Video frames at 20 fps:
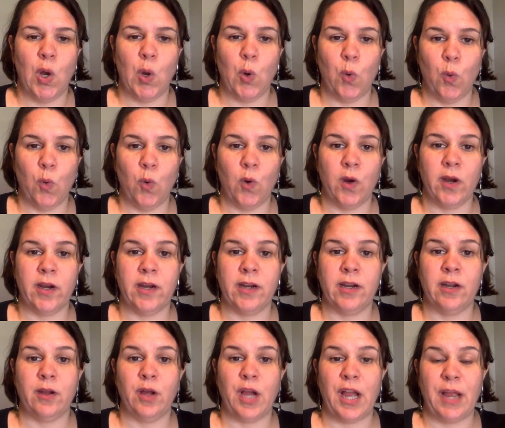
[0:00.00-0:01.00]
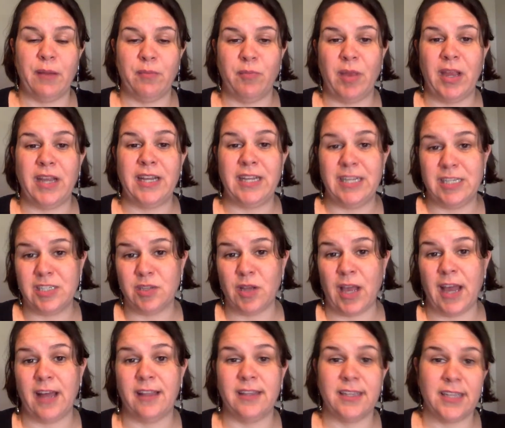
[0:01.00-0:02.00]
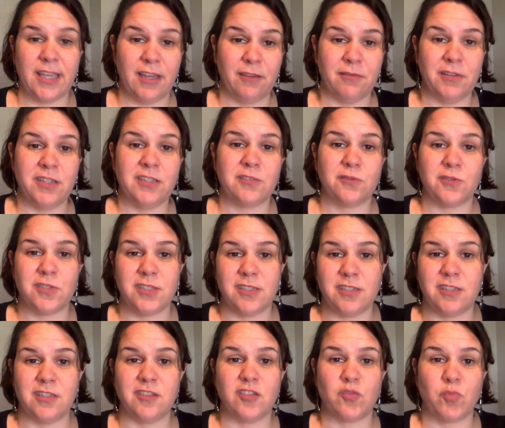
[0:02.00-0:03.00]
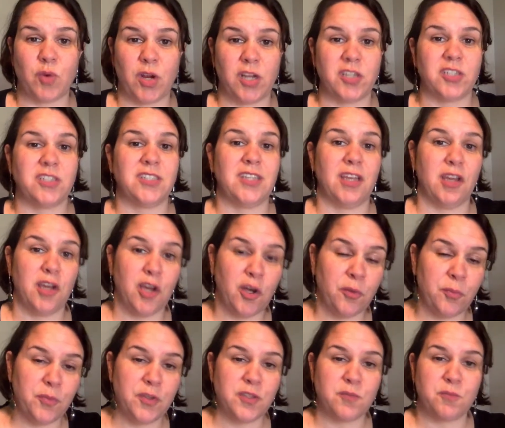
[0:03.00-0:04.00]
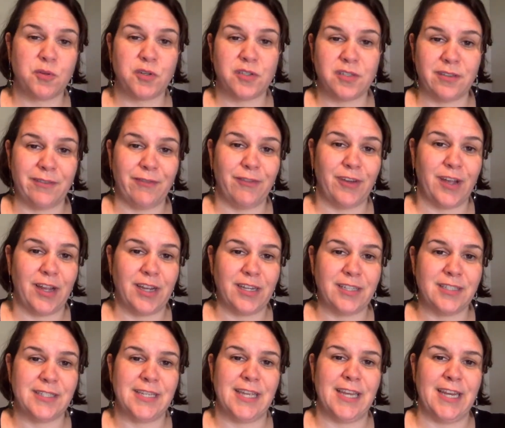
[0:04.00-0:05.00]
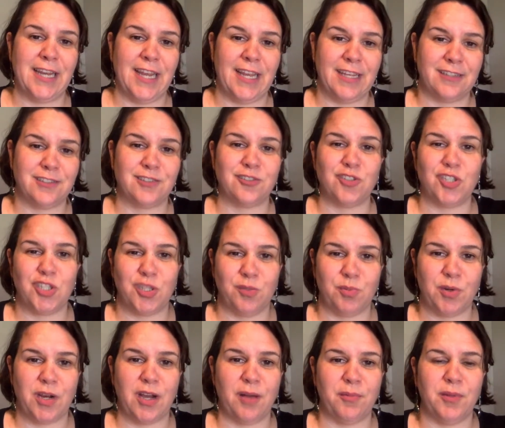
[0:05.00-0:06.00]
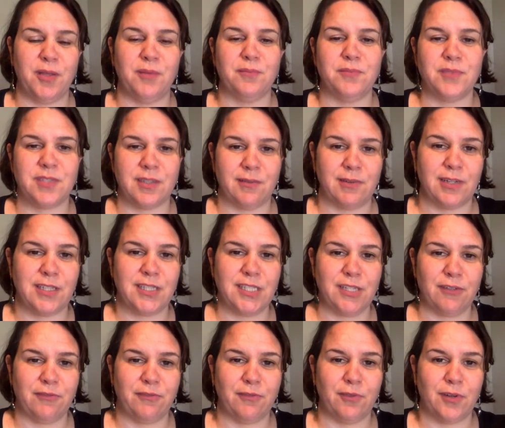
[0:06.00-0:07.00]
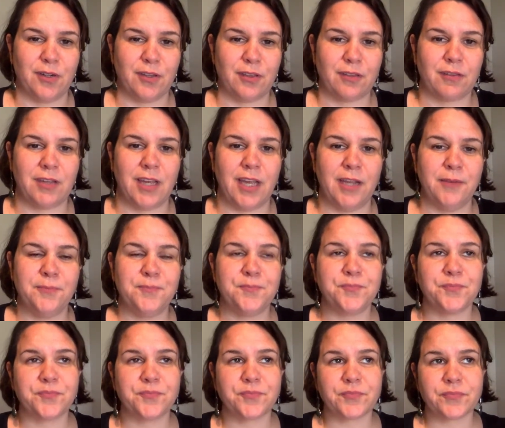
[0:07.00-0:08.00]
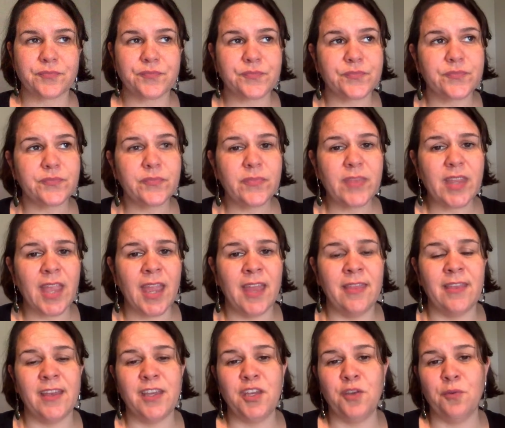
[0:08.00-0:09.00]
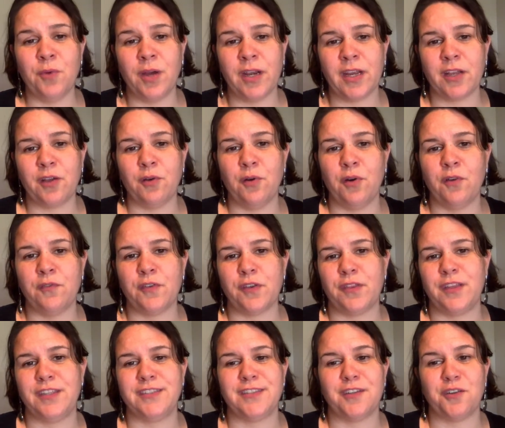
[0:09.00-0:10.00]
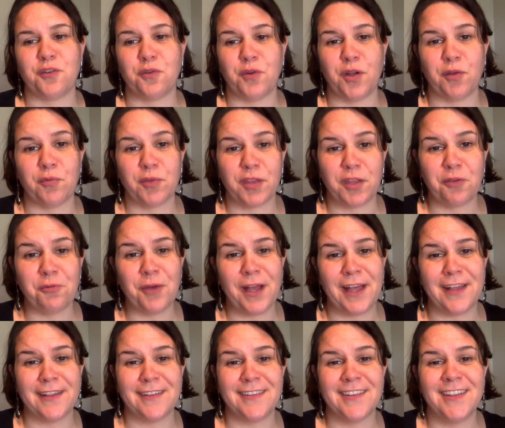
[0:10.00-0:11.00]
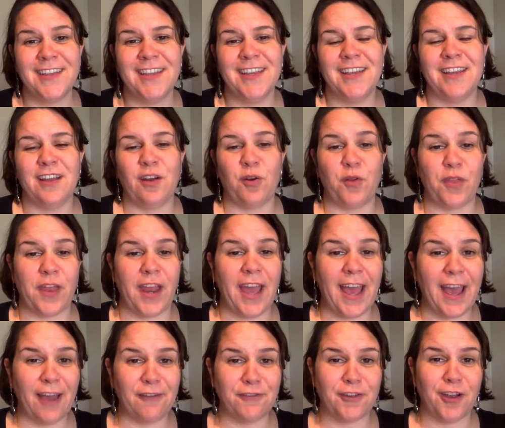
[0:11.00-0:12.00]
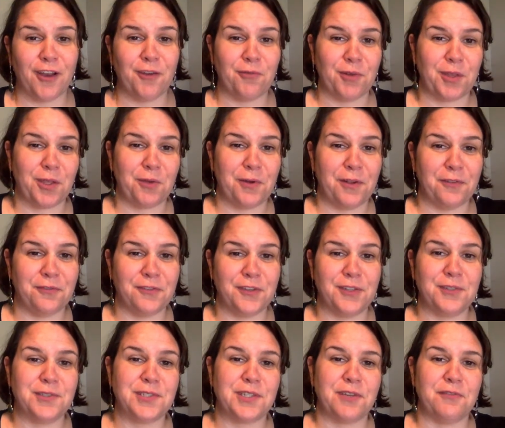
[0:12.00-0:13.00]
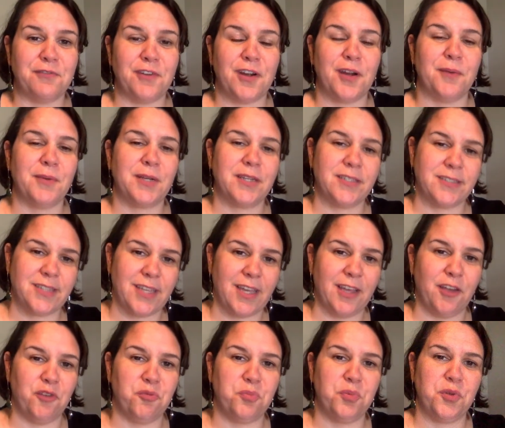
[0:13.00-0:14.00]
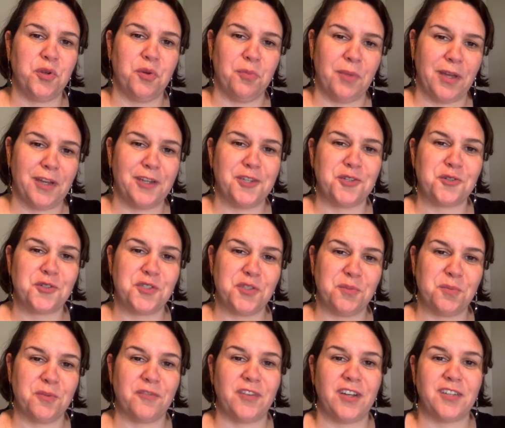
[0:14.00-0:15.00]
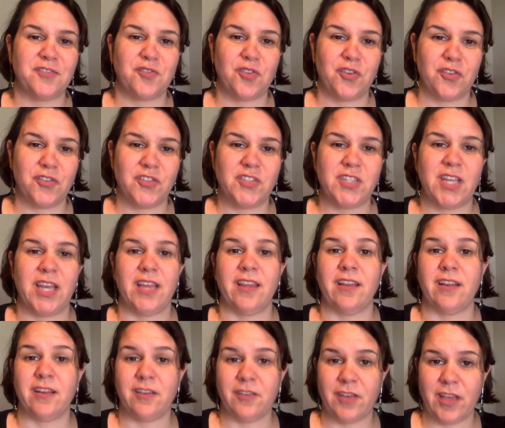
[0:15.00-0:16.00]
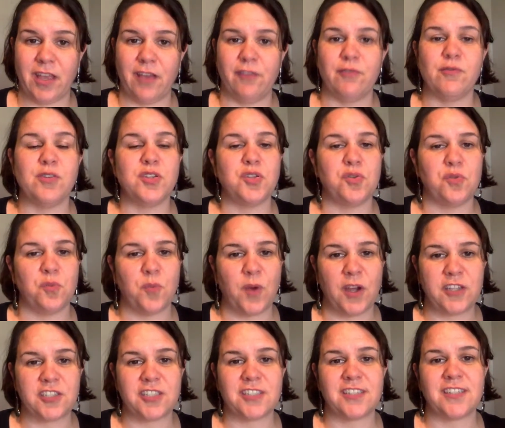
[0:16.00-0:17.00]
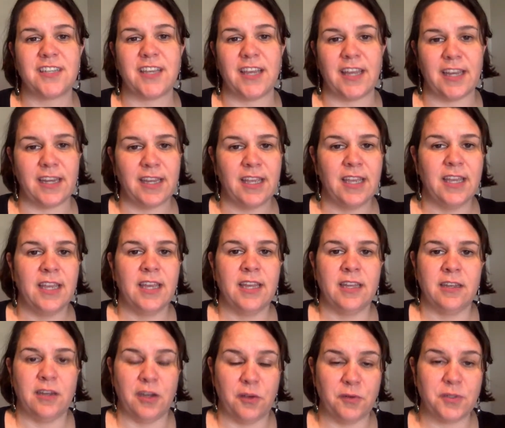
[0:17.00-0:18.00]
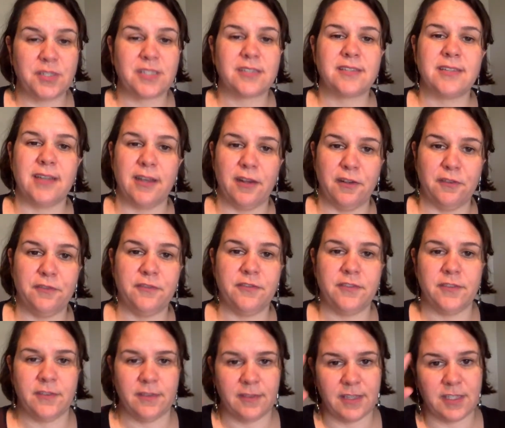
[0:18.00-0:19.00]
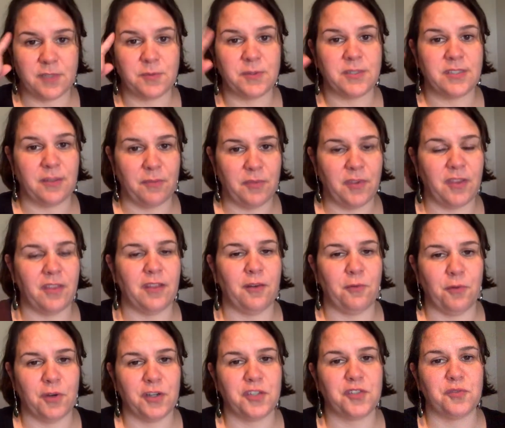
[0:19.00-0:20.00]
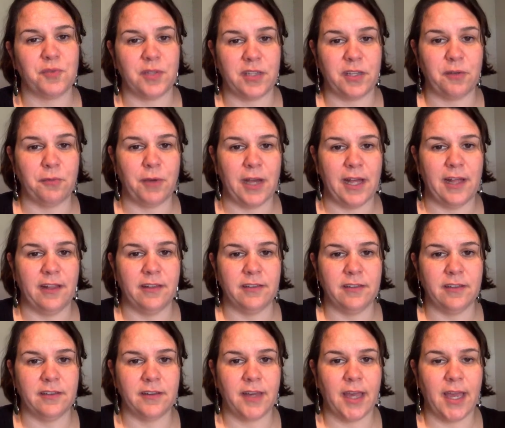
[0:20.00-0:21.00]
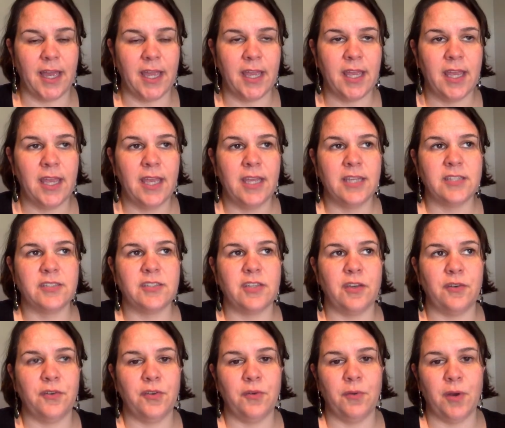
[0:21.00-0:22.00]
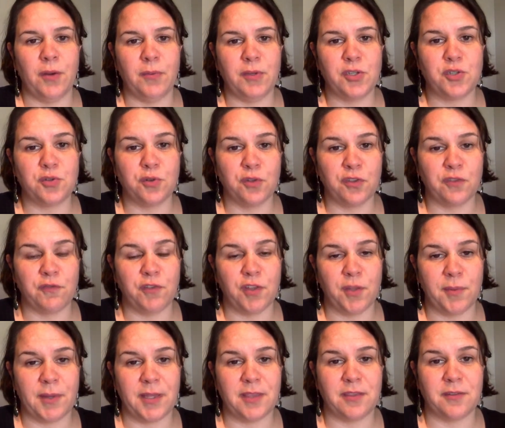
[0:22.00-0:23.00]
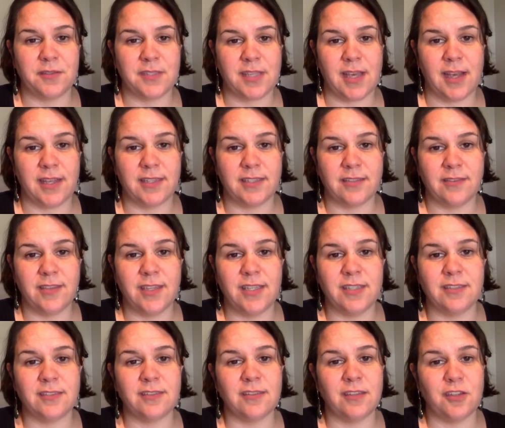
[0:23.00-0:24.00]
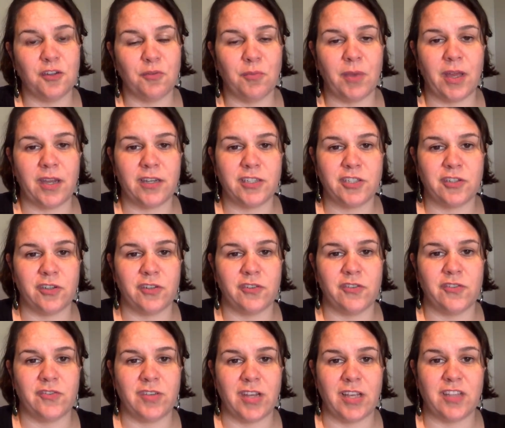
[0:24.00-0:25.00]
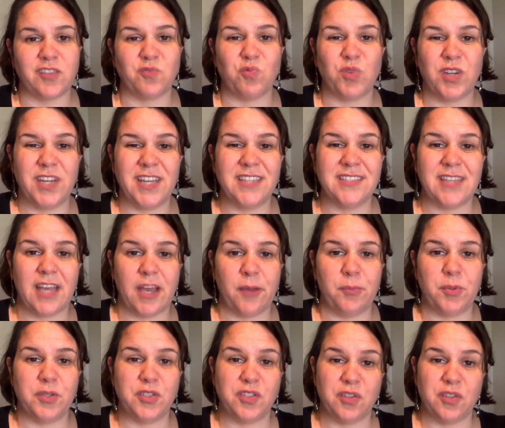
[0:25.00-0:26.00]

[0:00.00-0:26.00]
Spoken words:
or I may need to allocate resources to this project to help this person find an answer to the problem, so on and so forth, okay? And then you want to go over things that are going really well or that have gone really well for you so far, because they help your manager or supervisor understand, like, okay, if we do the project again, note to self, this was something that worked really well, okay? So you want to be truthful about those kinds of things so that your manager understands what has happened